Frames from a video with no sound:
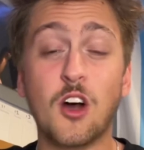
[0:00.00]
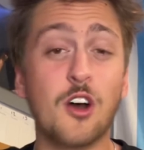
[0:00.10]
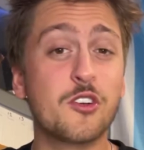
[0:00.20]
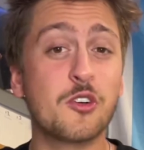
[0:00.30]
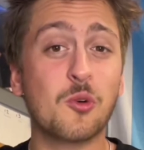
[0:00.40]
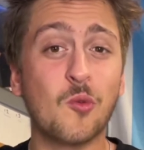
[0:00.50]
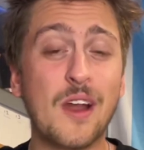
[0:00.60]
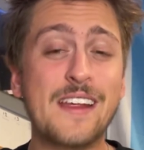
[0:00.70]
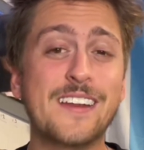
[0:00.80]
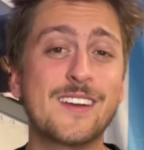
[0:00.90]

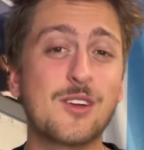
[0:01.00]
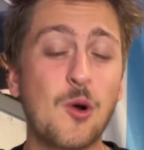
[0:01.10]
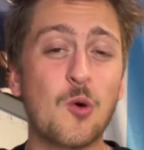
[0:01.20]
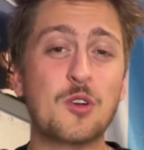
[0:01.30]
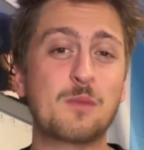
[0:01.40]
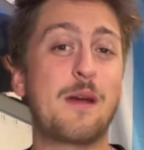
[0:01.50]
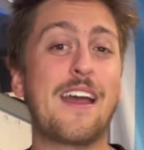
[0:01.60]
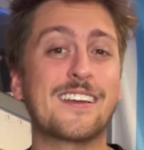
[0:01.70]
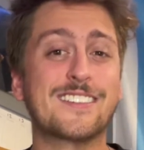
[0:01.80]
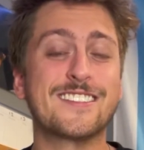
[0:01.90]
underrated
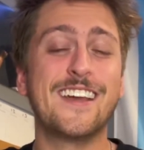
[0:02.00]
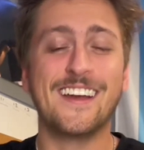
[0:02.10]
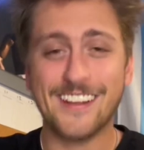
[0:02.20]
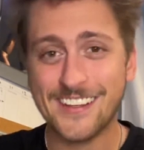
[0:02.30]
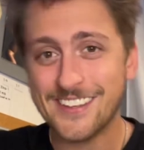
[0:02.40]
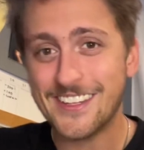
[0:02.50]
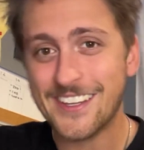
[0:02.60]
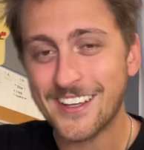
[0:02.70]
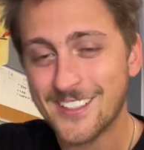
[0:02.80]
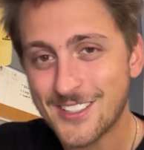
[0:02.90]
cornerbacks in the
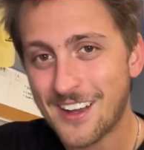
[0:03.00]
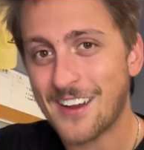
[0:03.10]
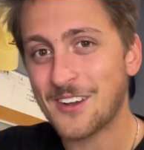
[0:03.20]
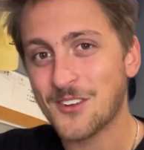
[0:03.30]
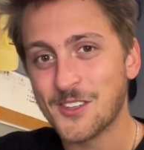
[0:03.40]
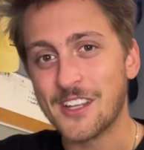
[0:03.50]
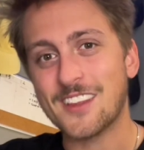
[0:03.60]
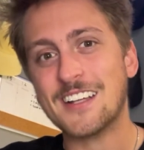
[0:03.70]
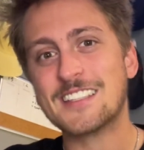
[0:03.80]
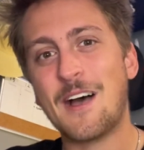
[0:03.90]
entire league.
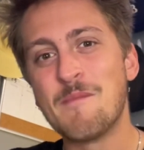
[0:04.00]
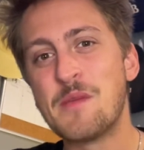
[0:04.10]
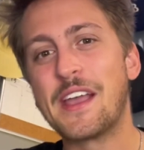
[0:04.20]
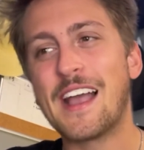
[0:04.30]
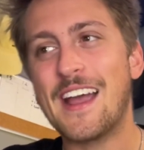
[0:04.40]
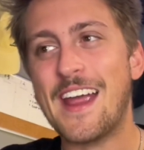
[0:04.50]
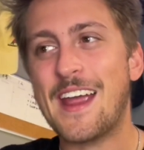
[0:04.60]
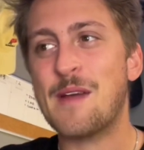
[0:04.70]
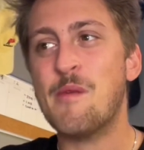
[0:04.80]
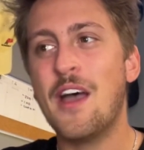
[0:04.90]
That's how big I
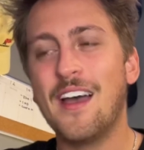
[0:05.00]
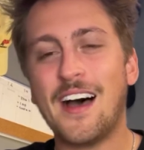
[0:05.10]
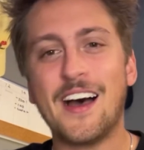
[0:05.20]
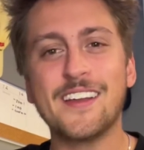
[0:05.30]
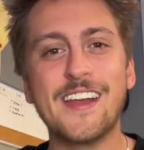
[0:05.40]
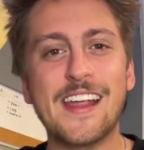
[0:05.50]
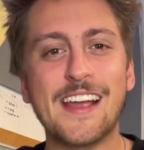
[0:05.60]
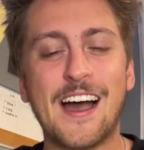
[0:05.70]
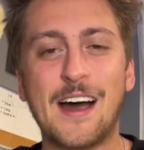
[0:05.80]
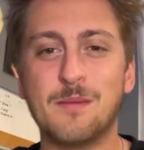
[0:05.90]
am on Nate
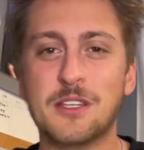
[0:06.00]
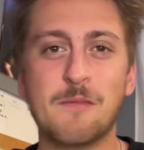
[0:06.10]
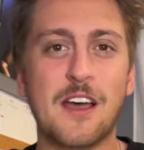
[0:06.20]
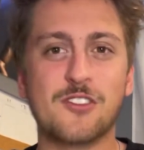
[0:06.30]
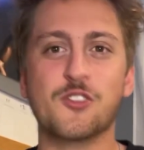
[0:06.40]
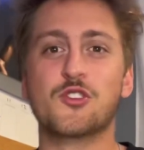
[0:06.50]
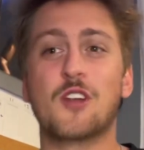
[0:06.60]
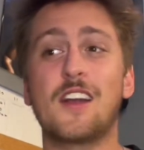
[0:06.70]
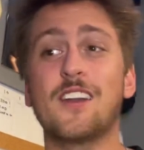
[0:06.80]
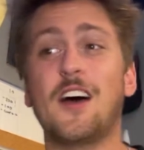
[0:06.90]
Hobbs. I'm not just
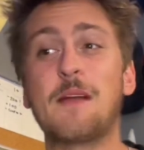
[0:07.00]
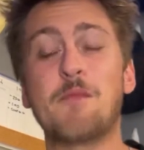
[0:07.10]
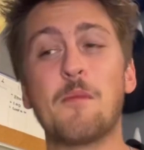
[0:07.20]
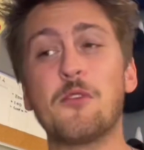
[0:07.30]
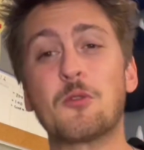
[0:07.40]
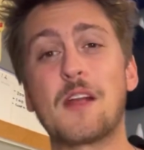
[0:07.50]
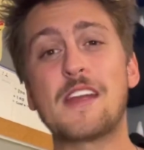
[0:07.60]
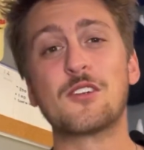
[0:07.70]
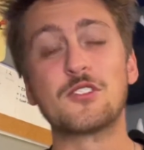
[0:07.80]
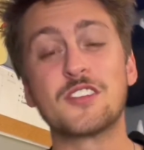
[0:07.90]
trying to hype up the
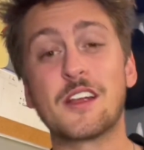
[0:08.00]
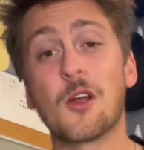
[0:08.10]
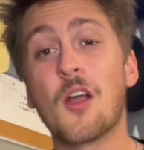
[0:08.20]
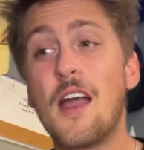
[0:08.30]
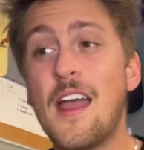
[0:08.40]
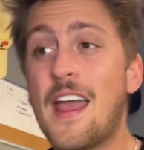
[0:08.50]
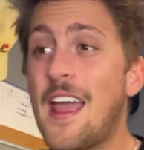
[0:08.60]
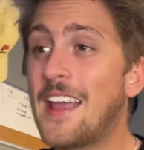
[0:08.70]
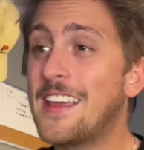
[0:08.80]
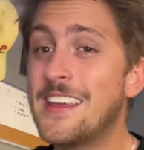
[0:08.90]
Raiders here.
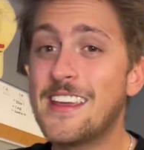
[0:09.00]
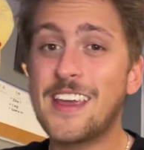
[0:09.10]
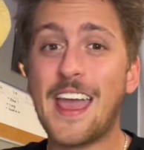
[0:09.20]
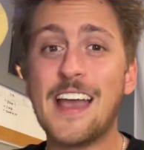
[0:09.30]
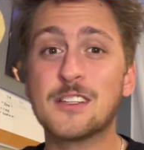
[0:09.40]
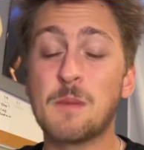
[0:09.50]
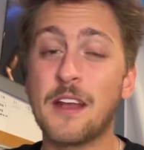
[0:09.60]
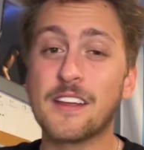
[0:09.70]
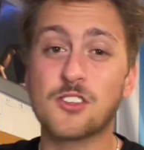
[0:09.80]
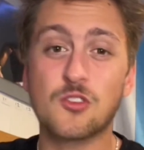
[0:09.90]
He has
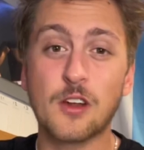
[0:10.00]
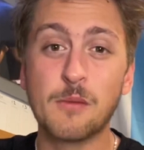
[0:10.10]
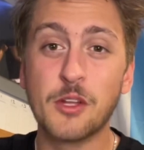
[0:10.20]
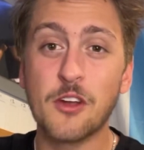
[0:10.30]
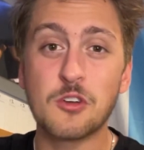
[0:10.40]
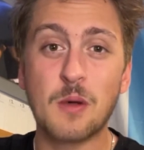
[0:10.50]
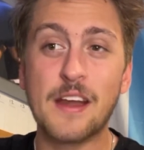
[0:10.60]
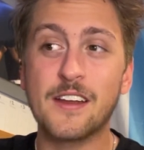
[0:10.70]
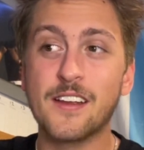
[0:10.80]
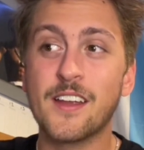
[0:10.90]
been extremely
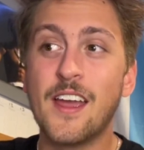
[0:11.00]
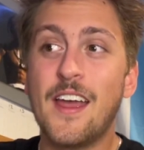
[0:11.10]
underrated.